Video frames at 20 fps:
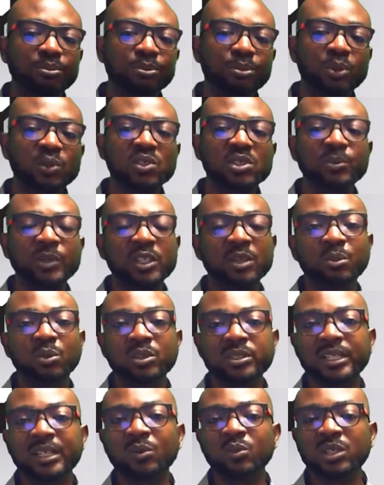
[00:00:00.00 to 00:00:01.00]

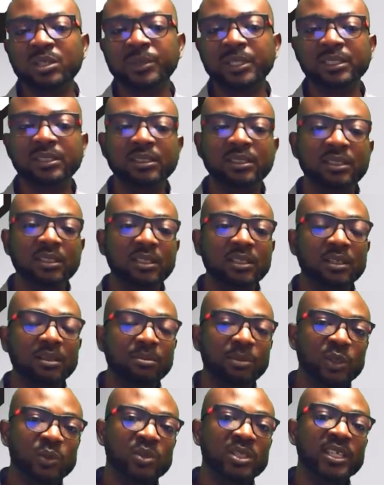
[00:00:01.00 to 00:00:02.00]
postmenopausal women
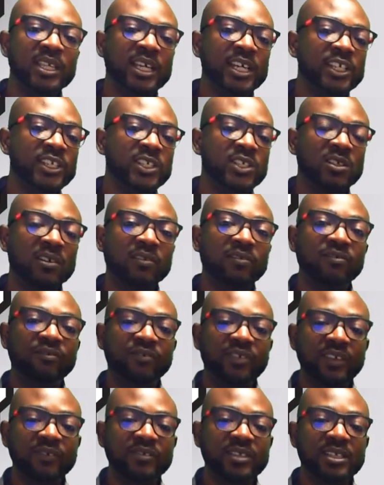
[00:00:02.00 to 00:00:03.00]
between the ages of
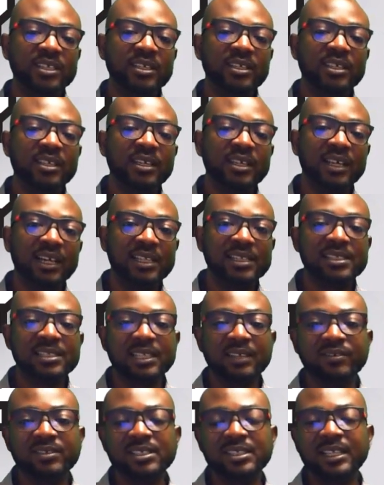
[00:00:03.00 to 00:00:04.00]
50 and
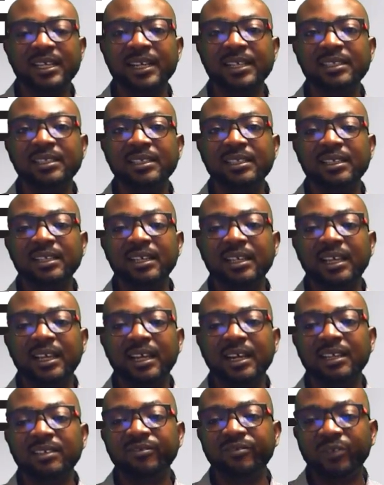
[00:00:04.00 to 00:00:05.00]
79
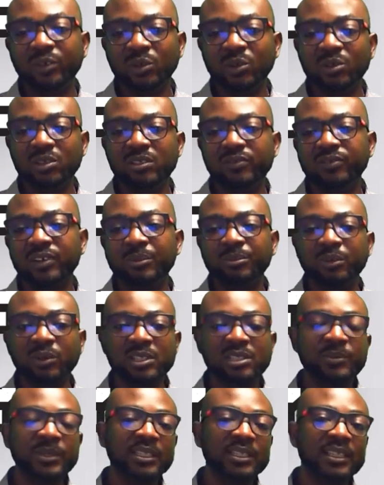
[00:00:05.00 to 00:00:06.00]
and followed for
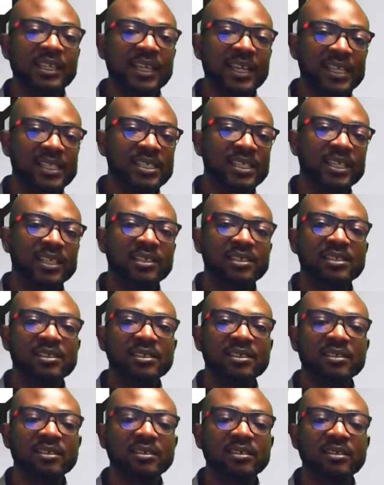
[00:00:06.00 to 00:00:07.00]
approximately 8 years.
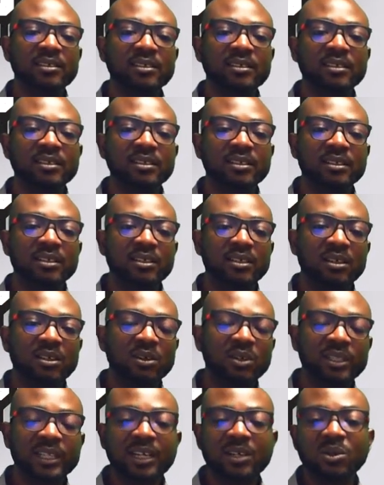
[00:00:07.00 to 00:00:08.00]

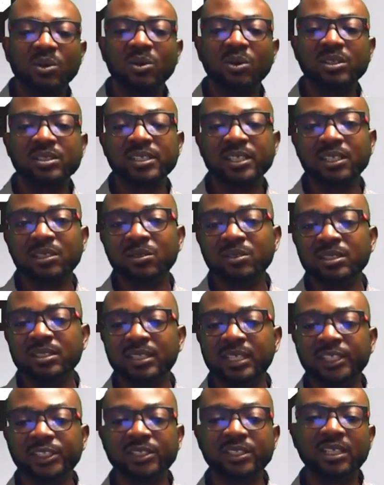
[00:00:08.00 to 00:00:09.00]
Other cohorts include the
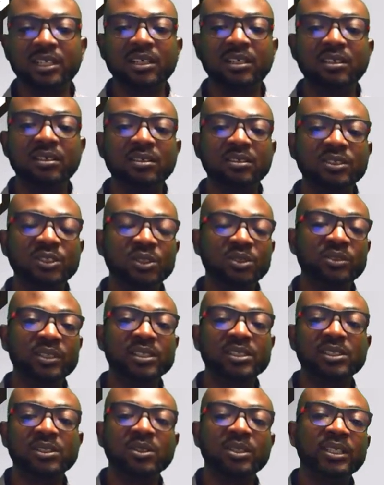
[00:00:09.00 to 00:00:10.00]
National Children's
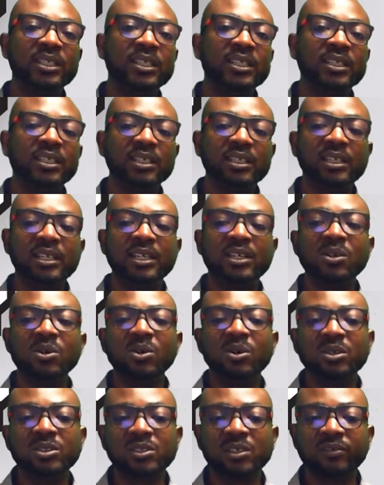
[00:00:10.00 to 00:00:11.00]
Study, a
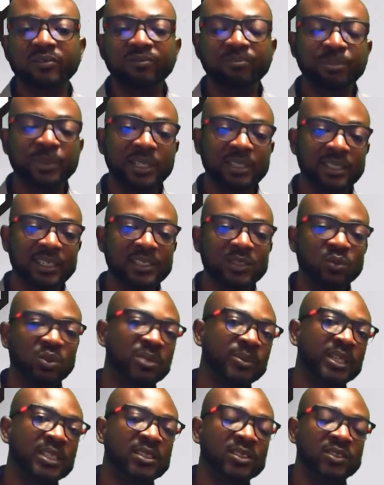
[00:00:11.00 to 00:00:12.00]
cohort of pregnant
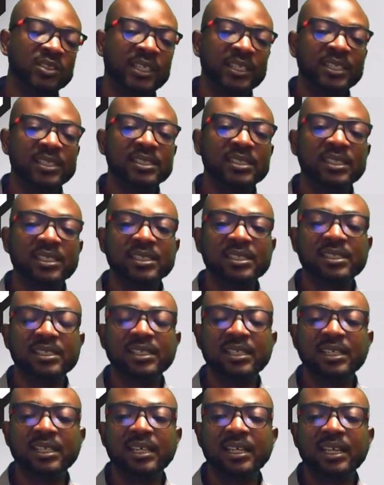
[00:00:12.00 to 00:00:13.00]
women in the United States,
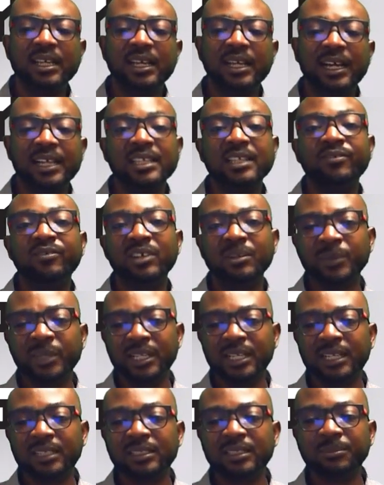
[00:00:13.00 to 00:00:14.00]
and the
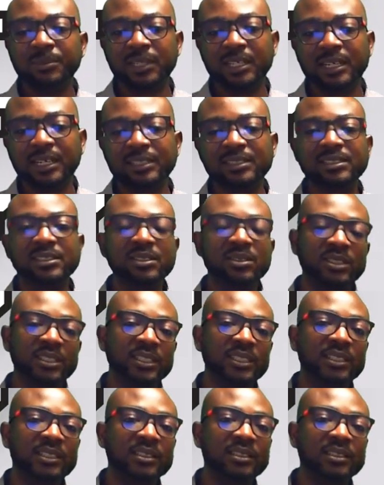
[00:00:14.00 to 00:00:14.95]
Framingham Heart Study.